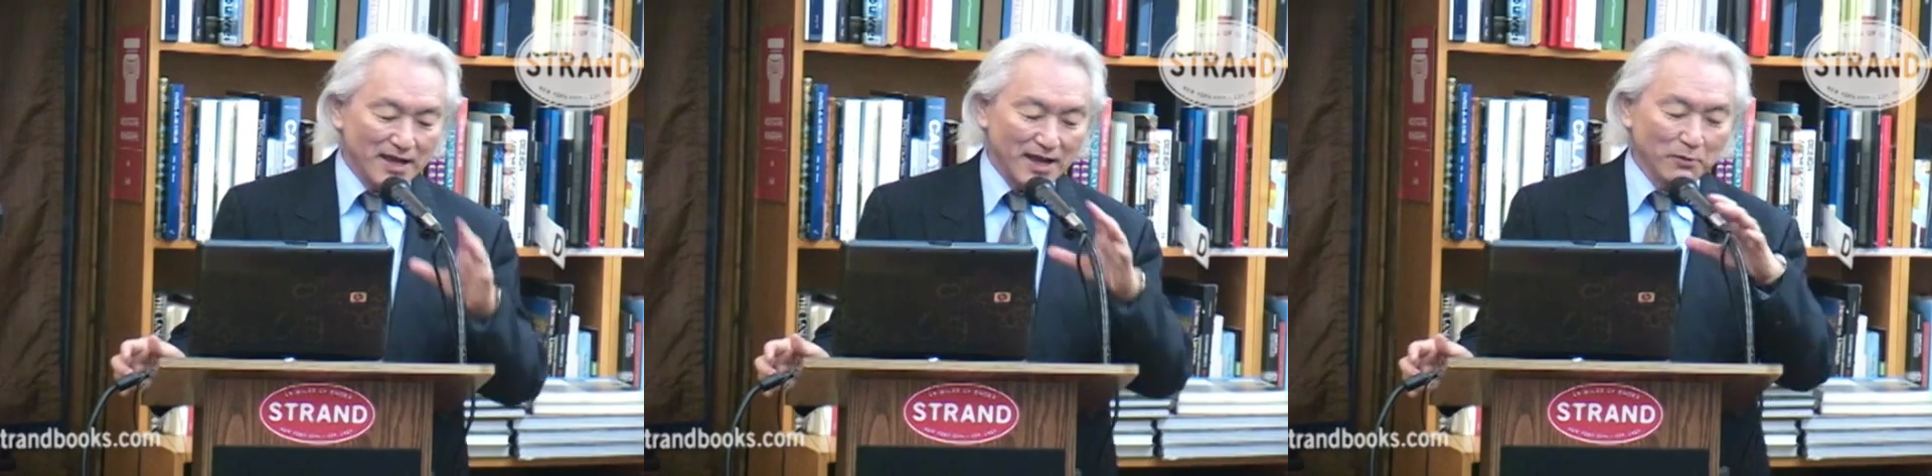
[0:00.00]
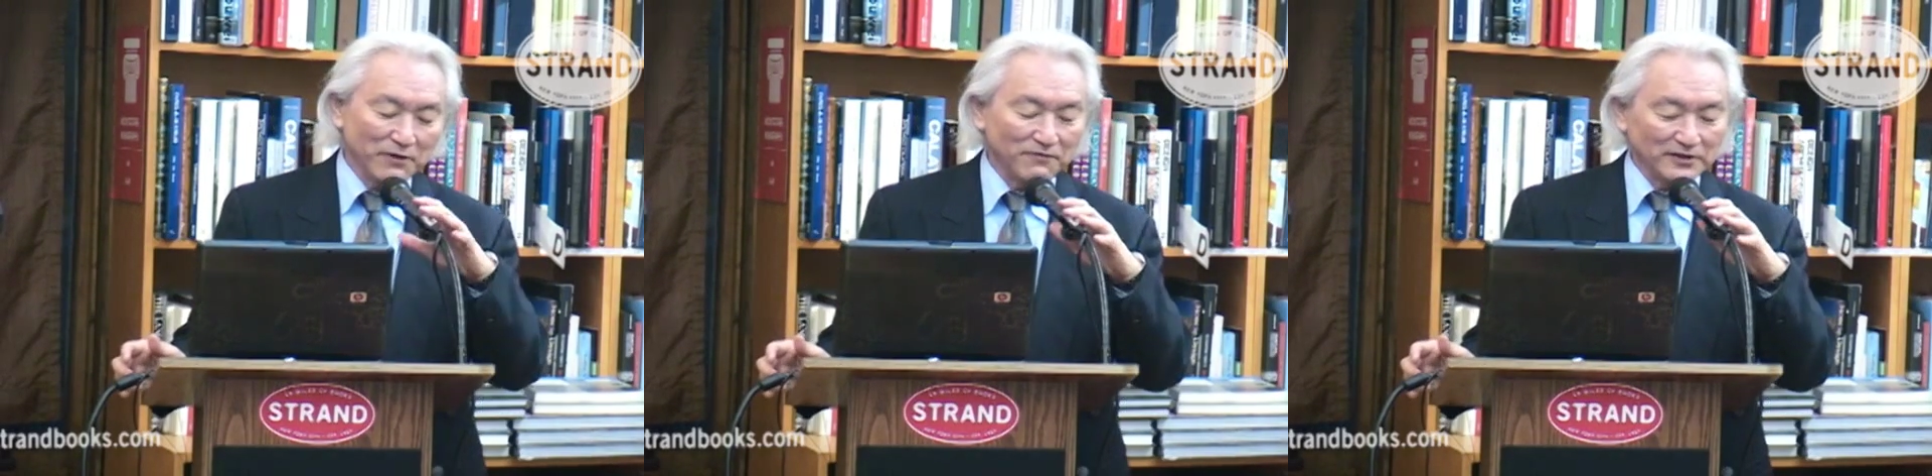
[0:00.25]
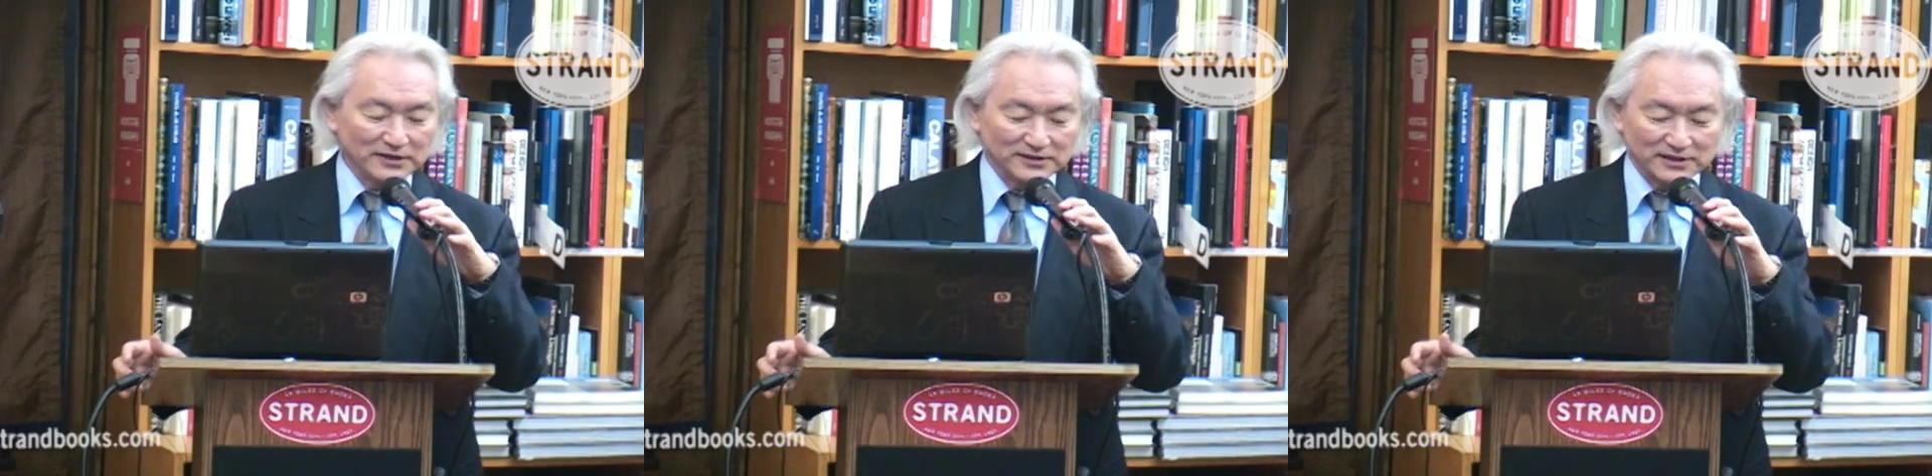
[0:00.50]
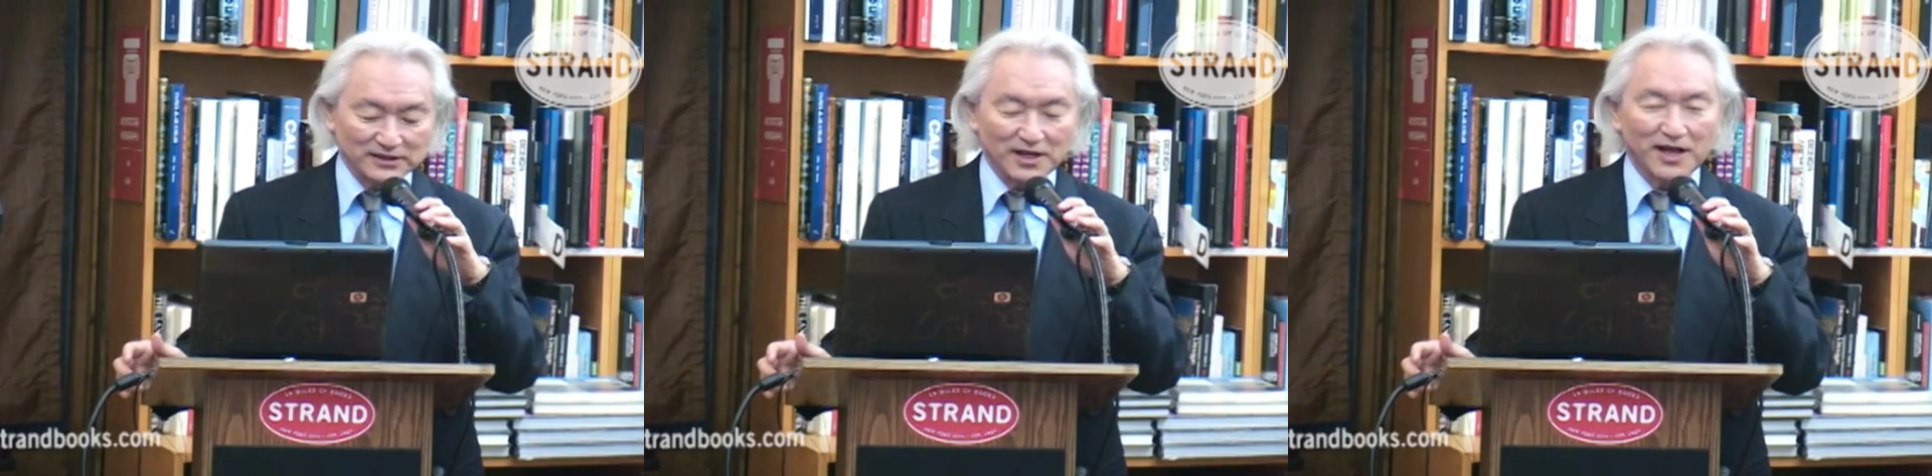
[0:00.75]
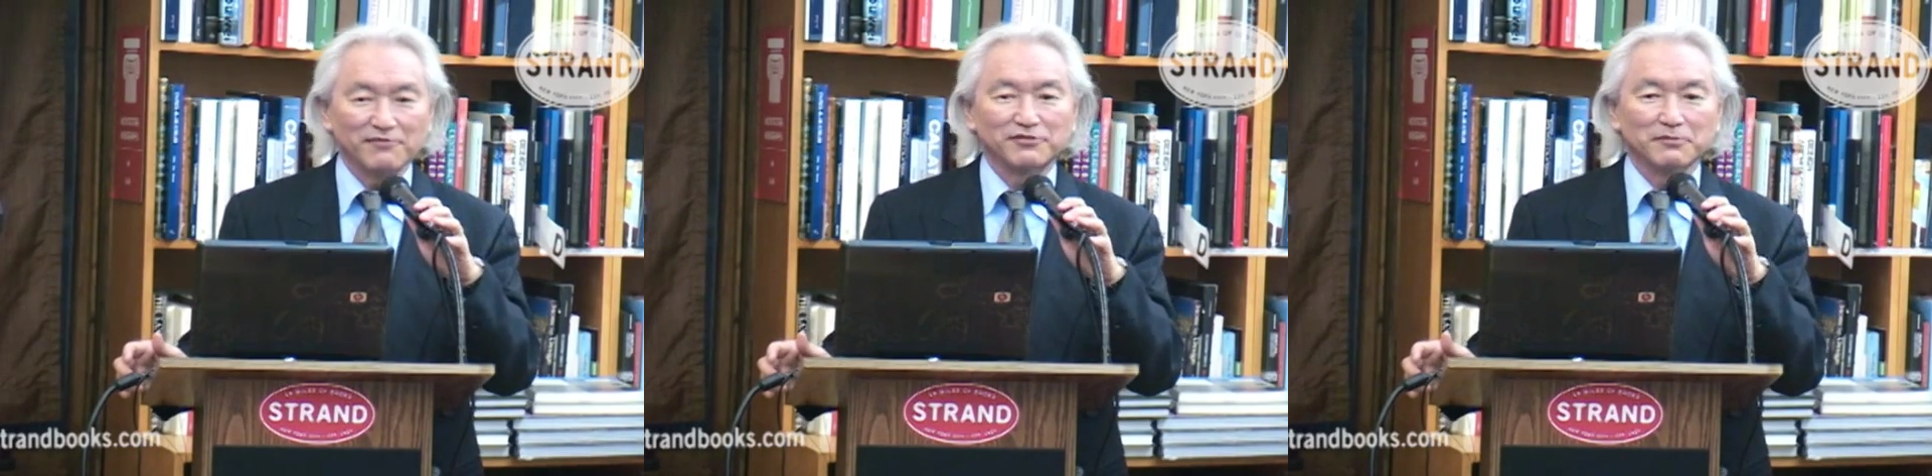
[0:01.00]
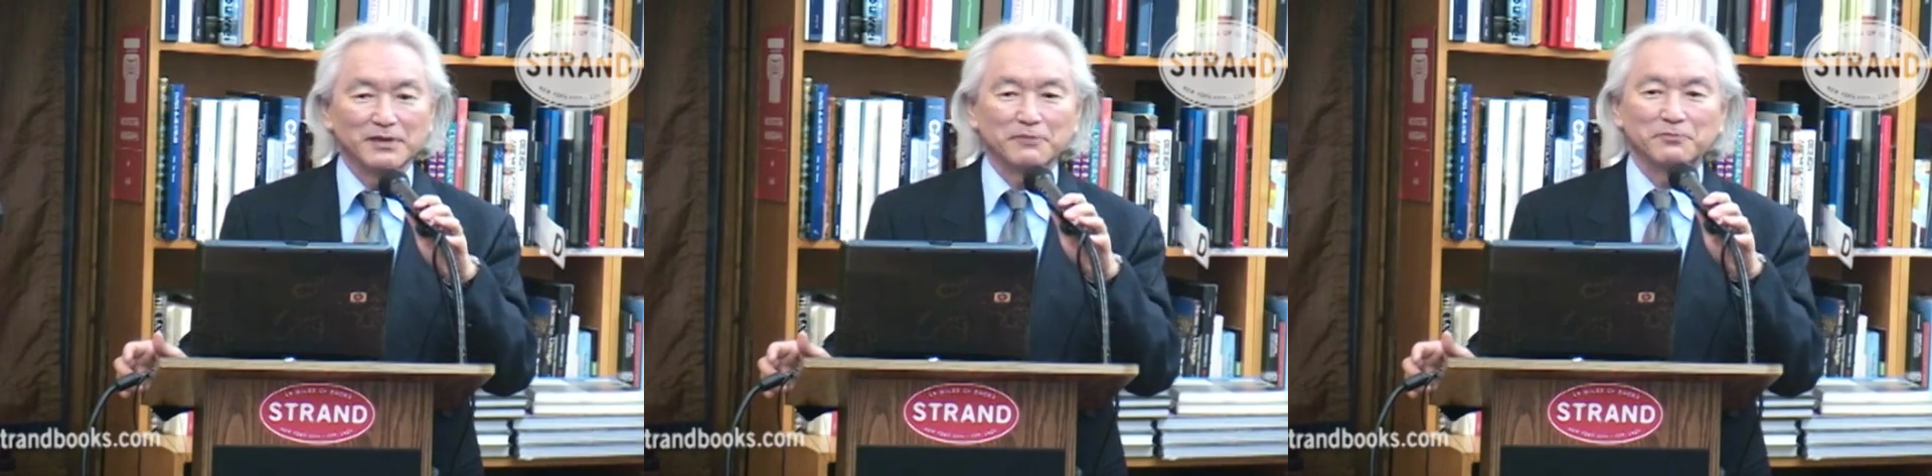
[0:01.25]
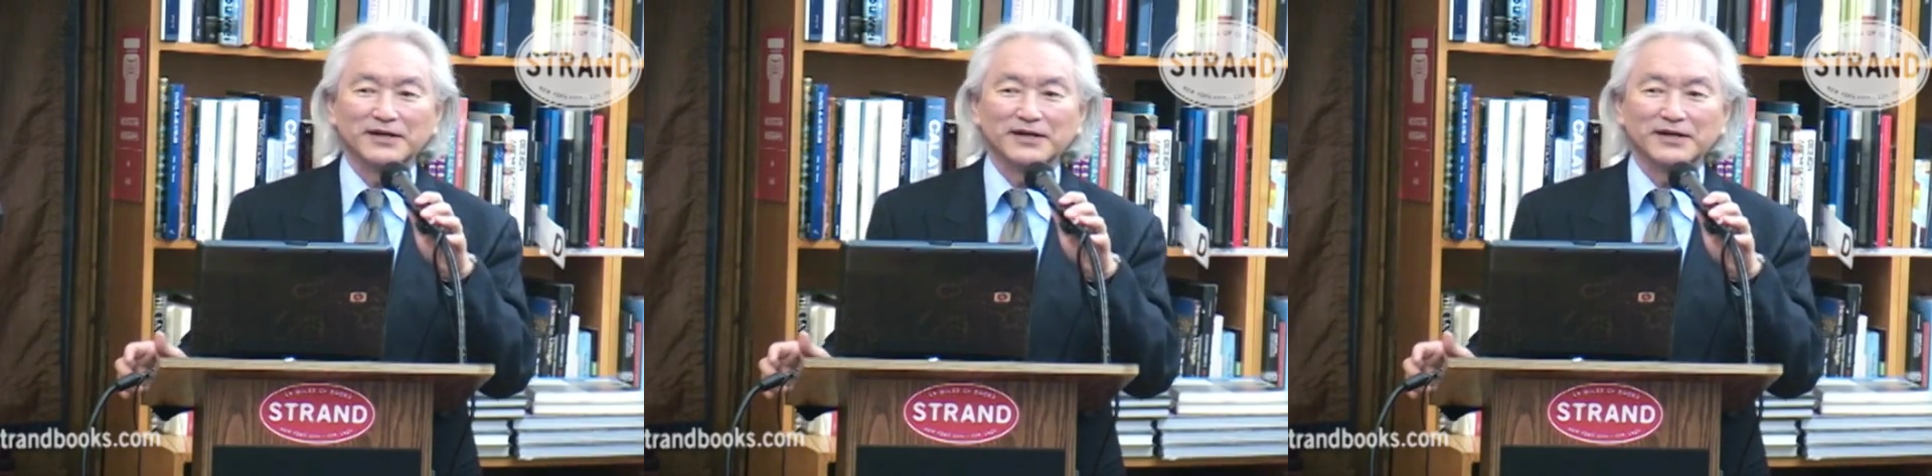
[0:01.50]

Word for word: And we physicists love to make